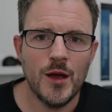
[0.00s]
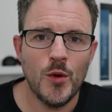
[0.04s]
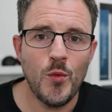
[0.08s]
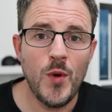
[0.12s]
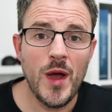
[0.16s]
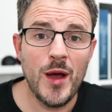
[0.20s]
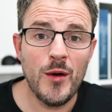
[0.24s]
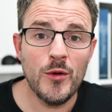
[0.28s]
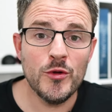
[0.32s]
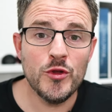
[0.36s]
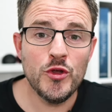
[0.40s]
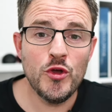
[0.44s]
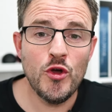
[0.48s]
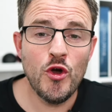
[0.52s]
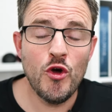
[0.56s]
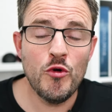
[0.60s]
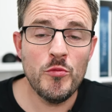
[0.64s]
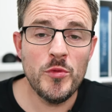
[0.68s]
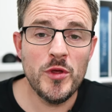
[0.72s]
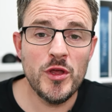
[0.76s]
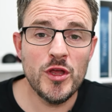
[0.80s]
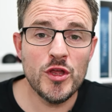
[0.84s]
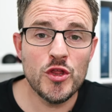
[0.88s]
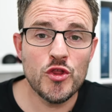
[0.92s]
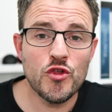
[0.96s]
Well, I do
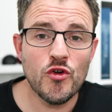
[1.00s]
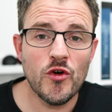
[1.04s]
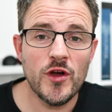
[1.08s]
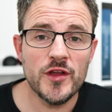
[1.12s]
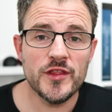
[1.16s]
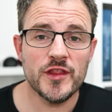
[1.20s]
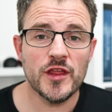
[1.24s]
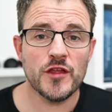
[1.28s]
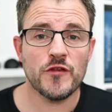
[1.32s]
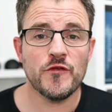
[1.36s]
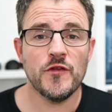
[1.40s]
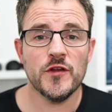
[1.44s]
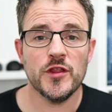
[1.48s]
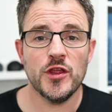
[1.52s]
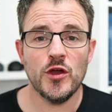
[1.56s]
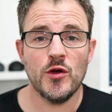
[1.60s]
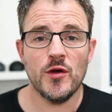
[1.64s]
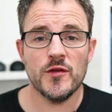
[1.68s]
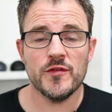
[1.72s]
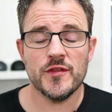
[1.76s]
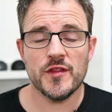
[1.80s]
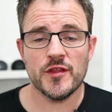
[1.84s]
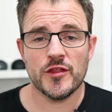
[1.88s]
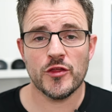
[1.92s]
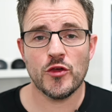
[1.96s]
hope you enjoyed this
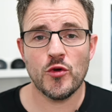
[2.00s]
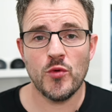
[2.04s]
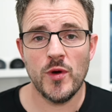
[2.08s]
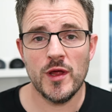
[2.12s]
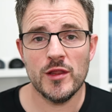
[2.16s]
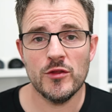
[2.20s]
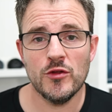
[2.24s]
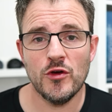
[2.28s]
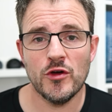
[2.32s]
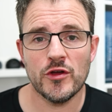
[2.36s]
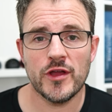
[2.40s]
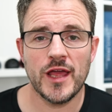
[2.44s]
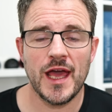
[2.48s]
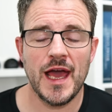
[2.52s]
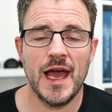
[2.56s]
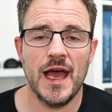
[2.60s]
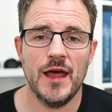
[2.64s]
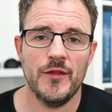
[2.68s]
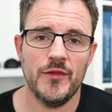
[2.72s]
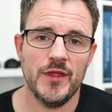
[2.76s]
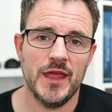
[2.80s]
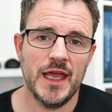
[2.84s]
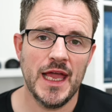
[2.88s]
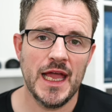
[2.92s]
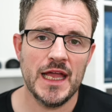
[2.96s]
video and this quick look
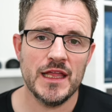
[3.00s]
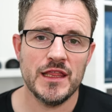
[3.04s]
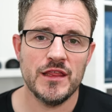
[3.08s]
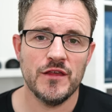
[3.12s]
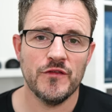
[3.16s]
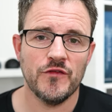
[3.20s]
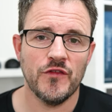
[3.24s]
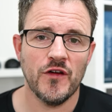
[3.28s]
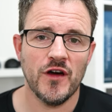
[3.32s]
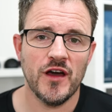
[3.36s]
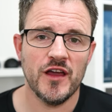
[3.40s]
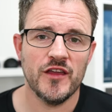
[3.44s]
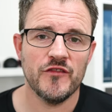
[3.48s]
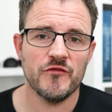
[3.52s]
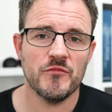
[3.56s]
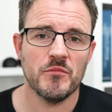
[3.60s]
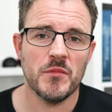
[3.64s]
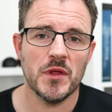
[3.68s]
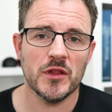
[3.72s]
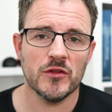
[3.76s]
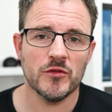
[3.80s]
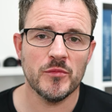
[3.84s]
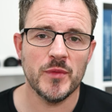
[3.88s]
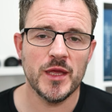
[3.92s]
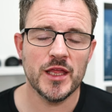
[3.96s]
at the 85mm
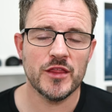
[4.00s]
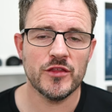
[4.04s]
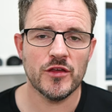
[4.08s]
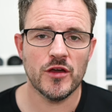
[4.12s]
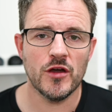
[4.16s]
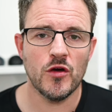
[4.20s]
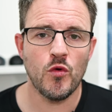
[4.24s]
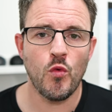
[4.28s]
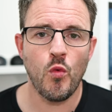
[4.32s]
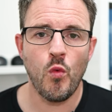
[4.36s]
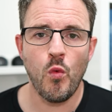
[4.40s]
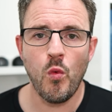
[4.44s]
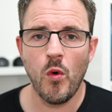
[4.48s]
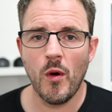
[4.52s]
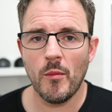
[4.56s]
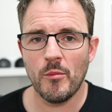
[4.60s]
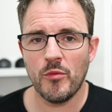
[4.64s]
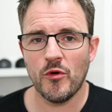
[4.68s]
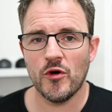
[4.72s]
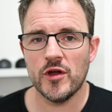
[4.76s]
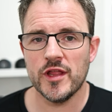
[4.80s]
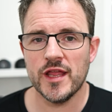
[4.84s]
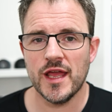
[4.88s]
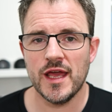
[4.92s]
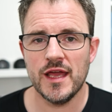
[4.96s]

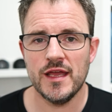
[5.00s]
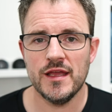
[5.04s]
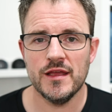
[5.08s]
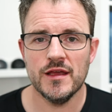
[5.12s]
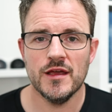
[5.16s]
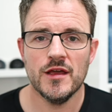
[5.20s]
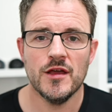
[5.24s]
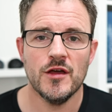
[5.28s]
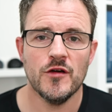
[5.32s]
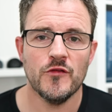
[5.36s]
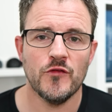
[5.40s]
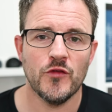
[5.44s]
1.8